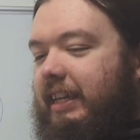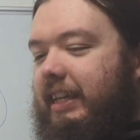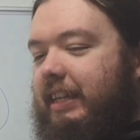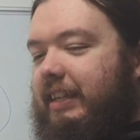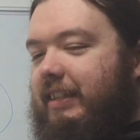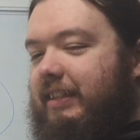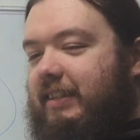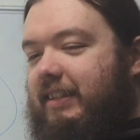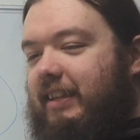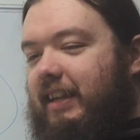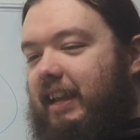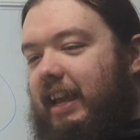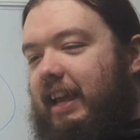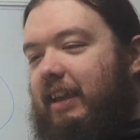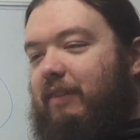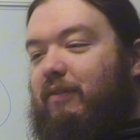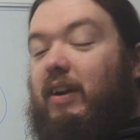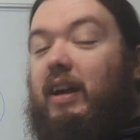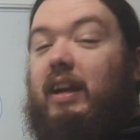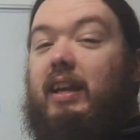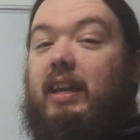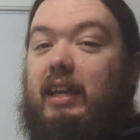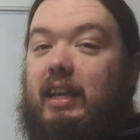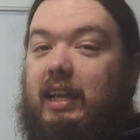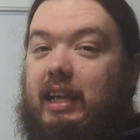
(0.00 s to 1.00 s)
is a
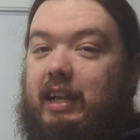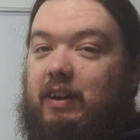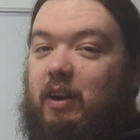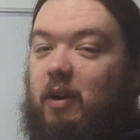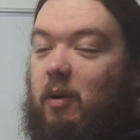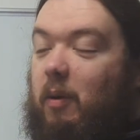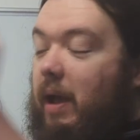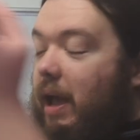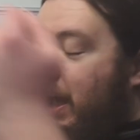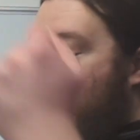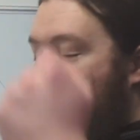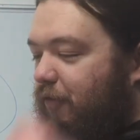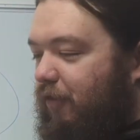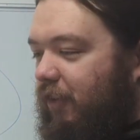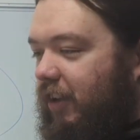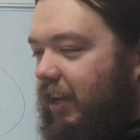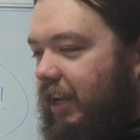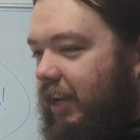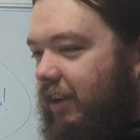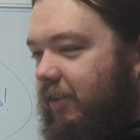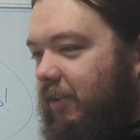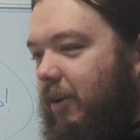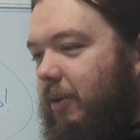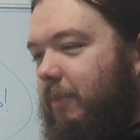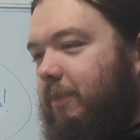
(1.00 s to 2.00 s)
Viking hero, a heavy
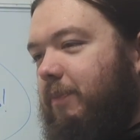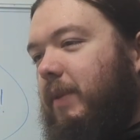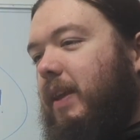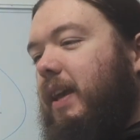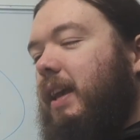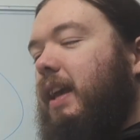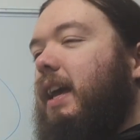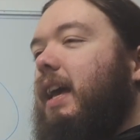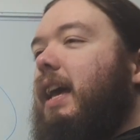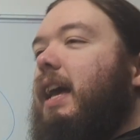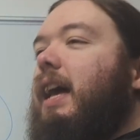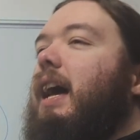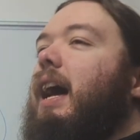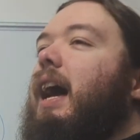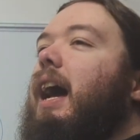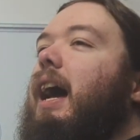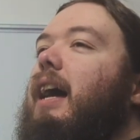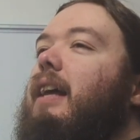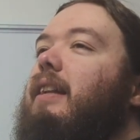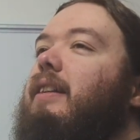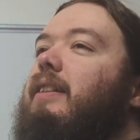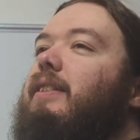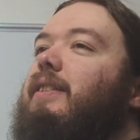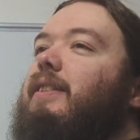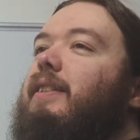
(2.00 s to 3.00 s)
hero,
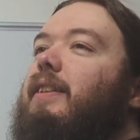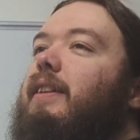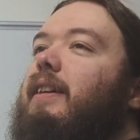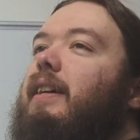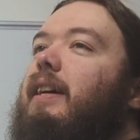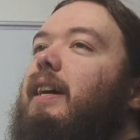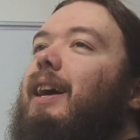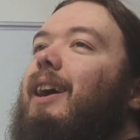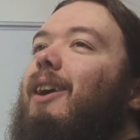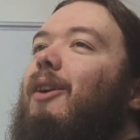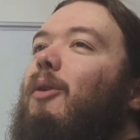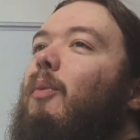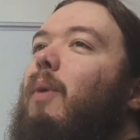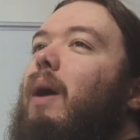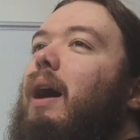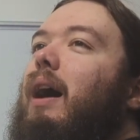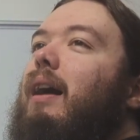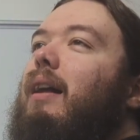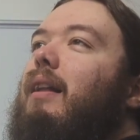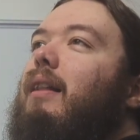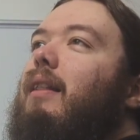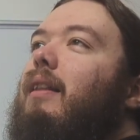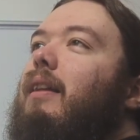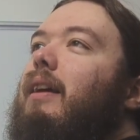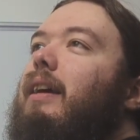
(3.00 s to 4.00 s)
and
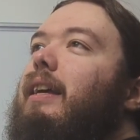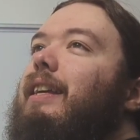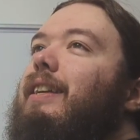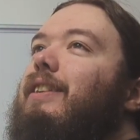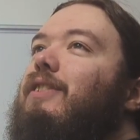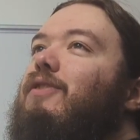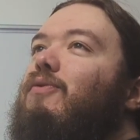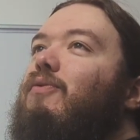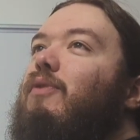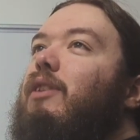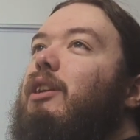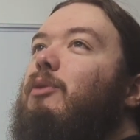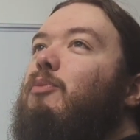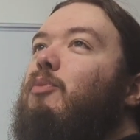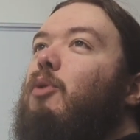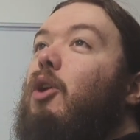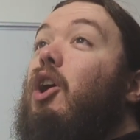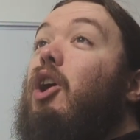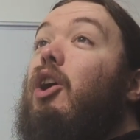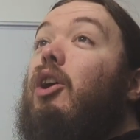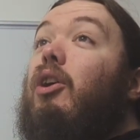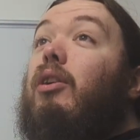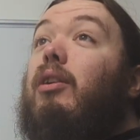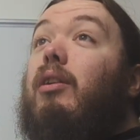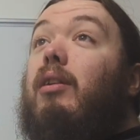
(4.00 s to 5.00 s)
while his
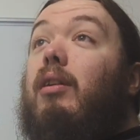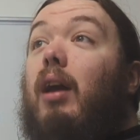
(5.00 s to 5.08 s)
rework,